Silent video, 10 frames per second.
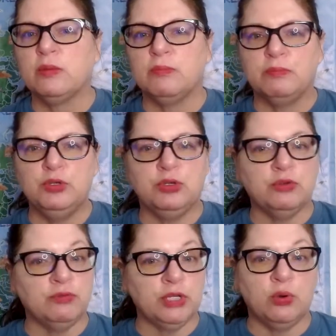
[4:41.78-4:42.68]
You can
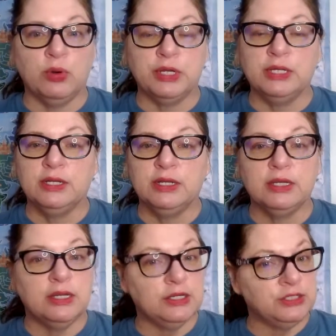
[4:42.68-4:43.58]
record it,
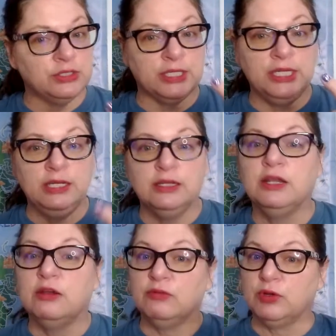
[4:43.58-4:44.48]
delete,
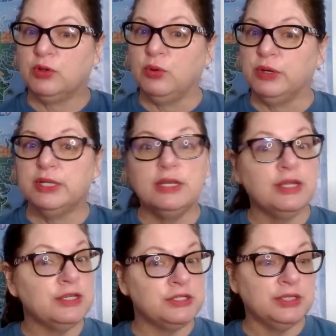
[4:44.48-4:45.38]
record it,
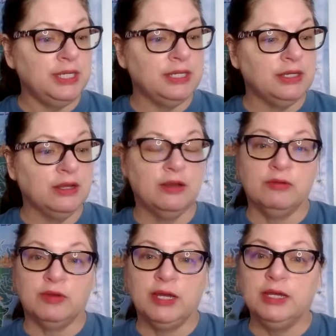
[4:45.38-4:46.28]
delete.
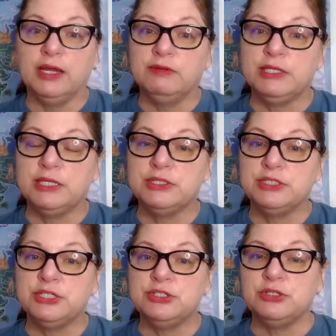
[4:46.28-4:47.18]
Right? Everything's
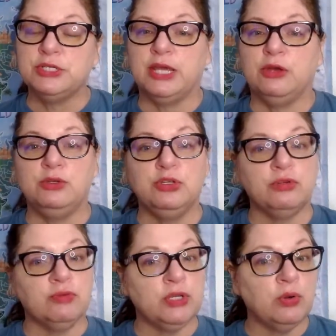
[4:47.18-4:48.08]
digital now. You can
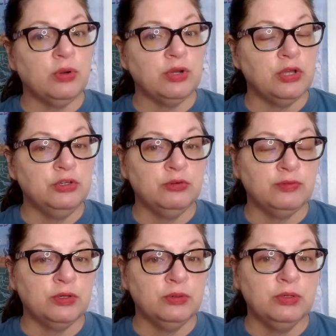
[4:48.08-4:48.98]
record on your
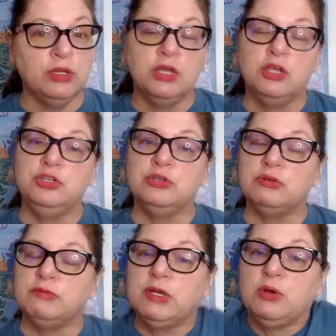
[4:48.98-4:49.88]
phone. You can
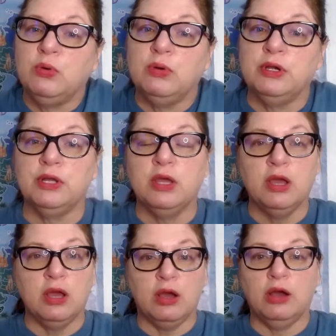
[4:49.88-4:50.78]
record
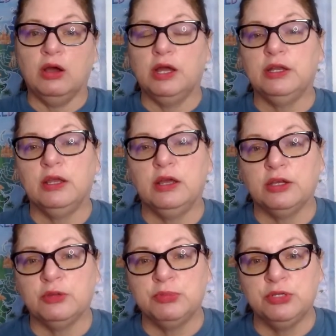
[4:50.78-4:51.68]
on a
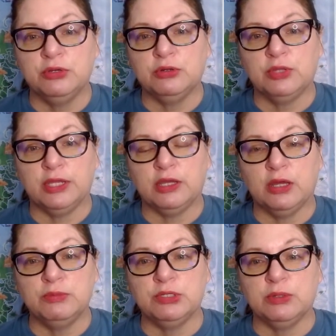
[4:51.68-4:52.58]
computer like I'm
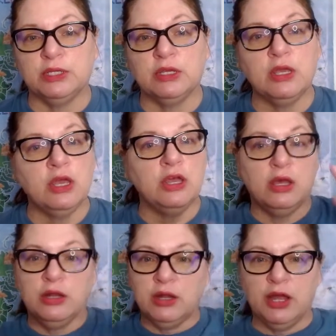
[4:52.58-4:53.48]
doing.
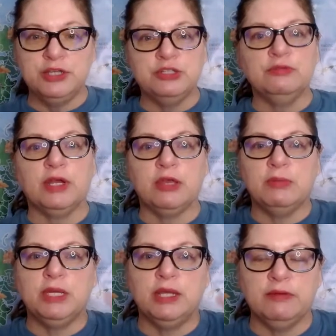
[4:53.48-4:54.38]
I do
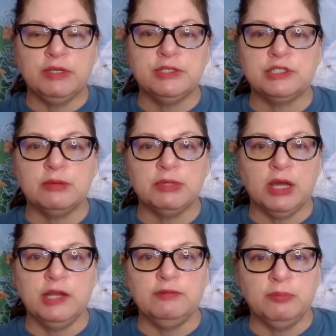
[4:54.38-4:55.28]
recommend having some kind
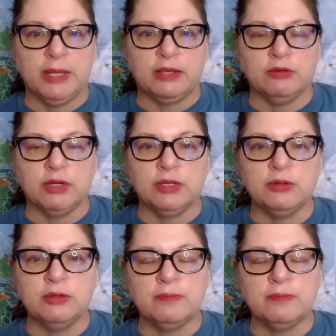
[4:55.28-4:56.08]
of a background.